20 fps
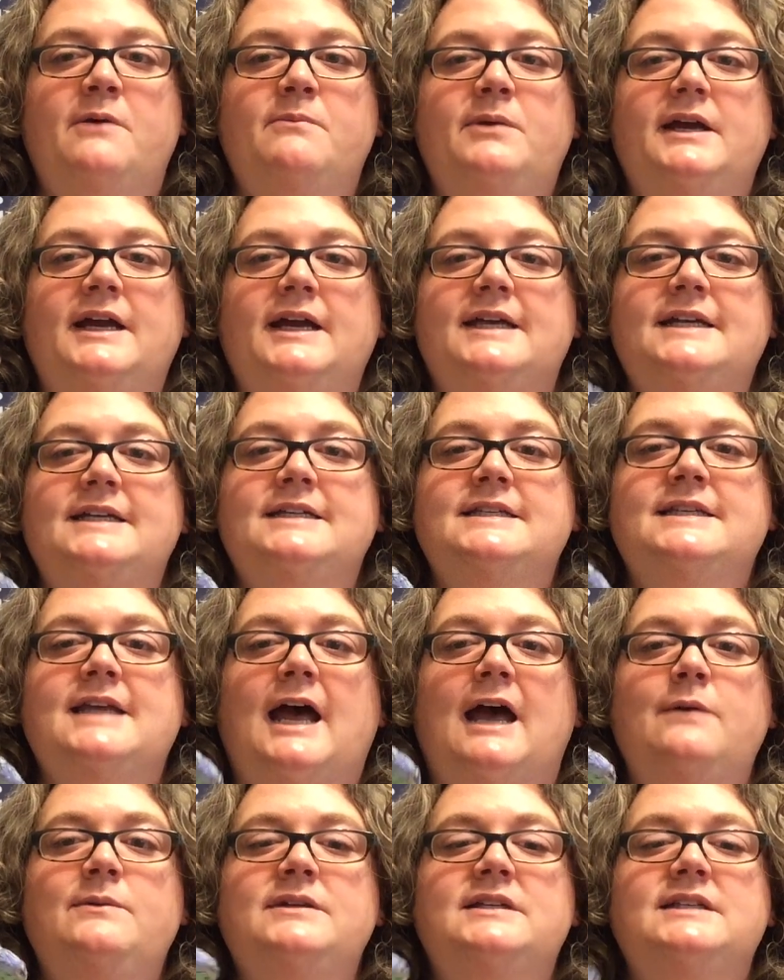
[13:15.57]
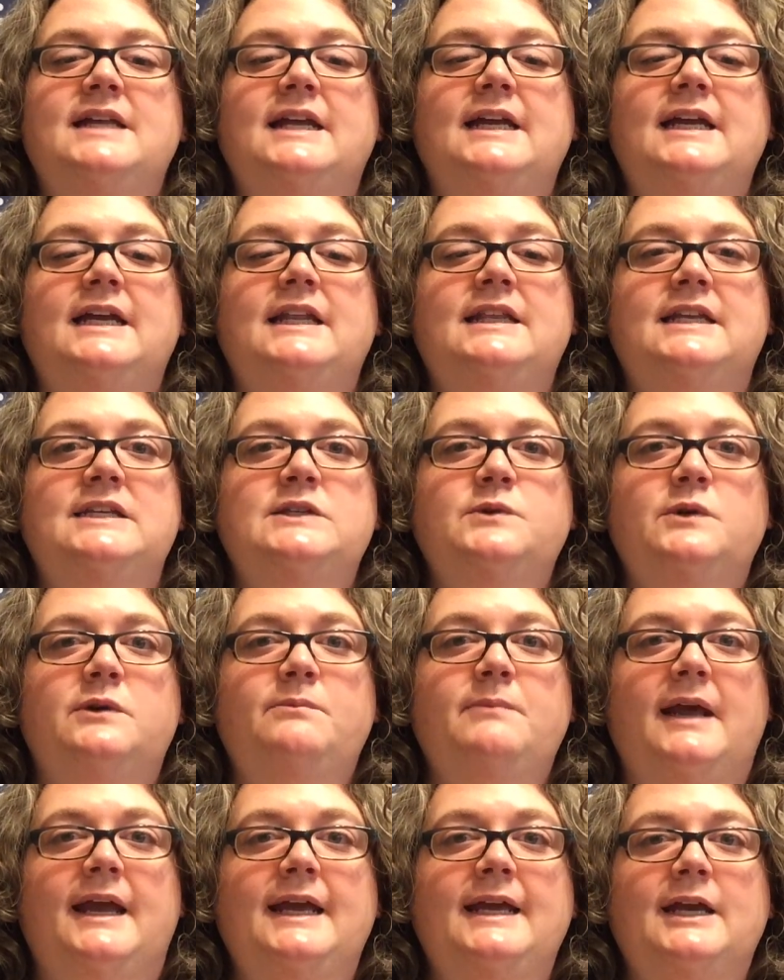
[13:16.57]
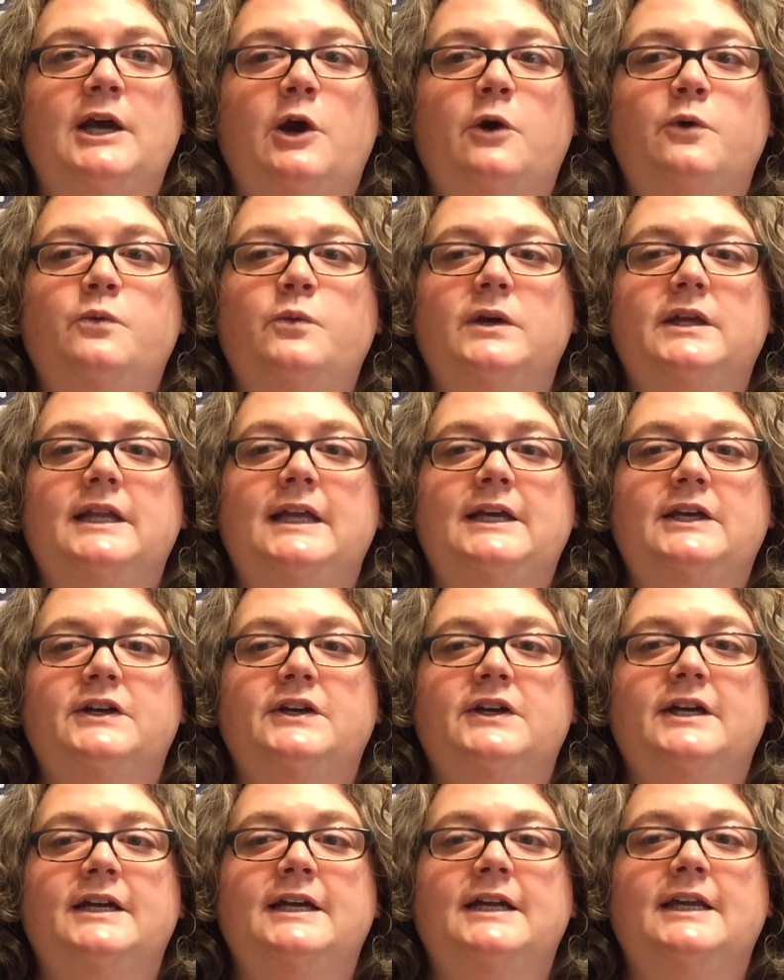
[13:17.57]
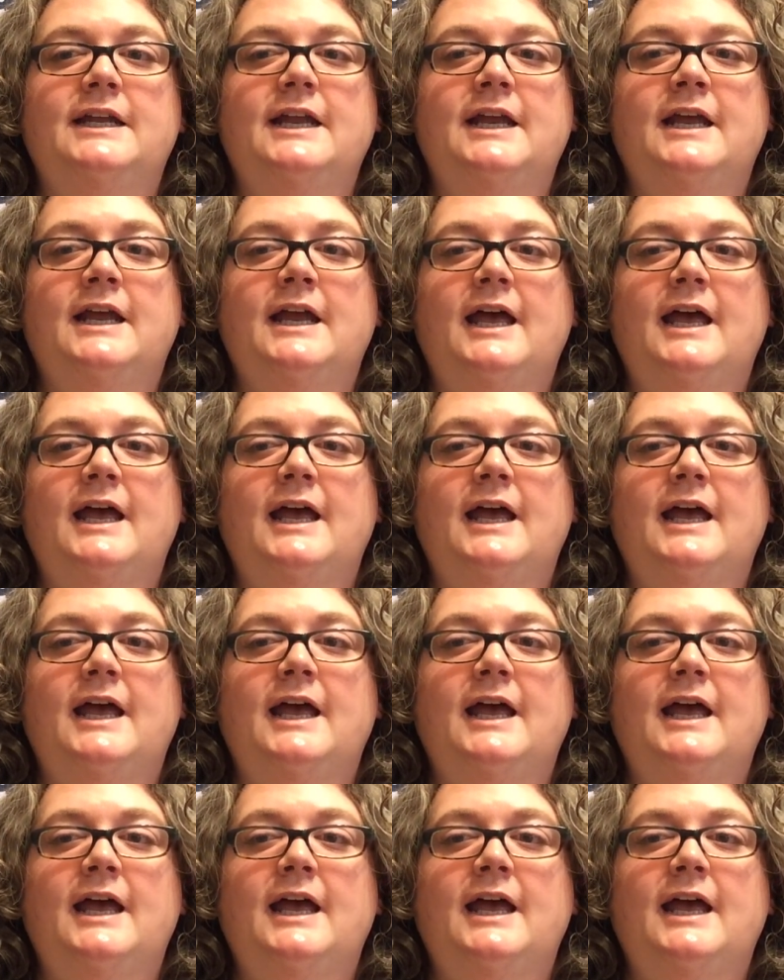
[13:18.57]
Because I was thinking this would make a really good